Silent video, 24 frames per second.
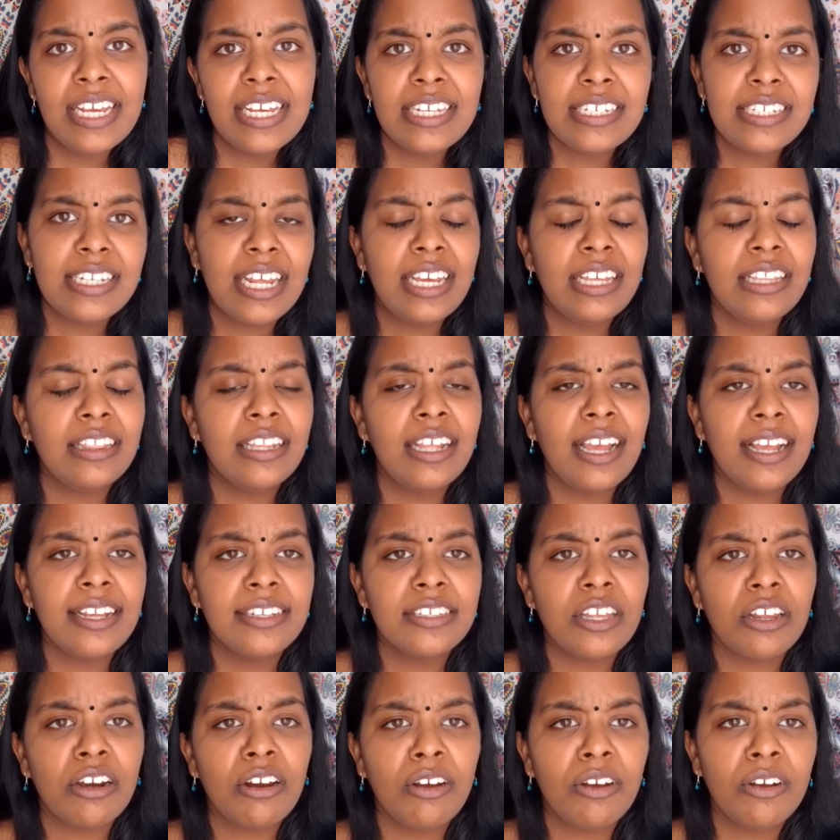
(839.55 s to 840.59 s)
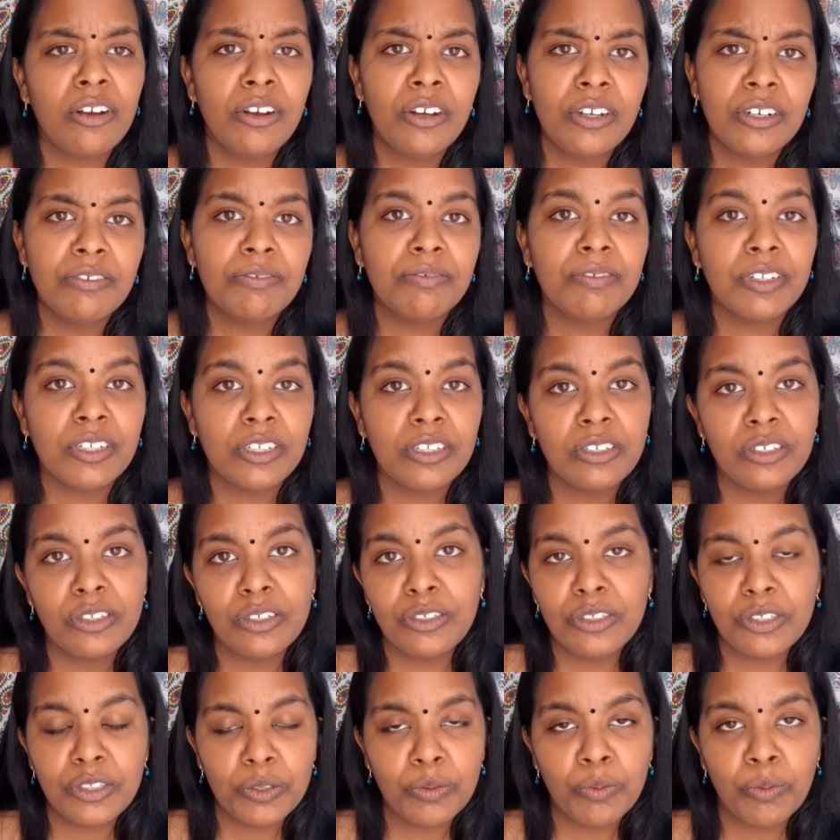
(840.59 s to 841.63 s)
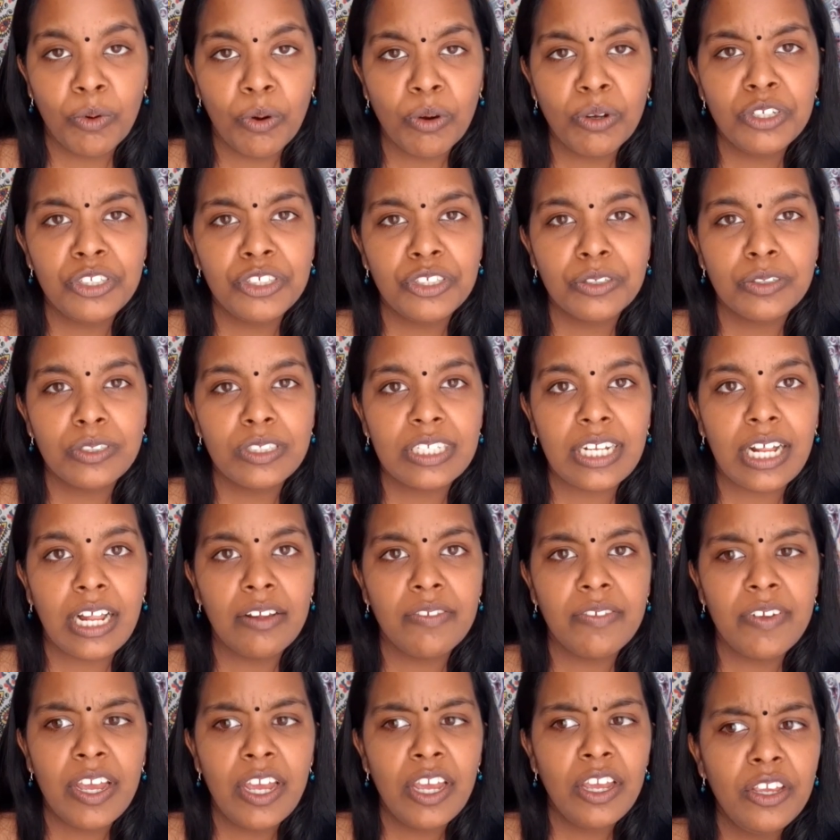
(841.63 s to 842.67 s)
saying things that are hurtful towards yourself.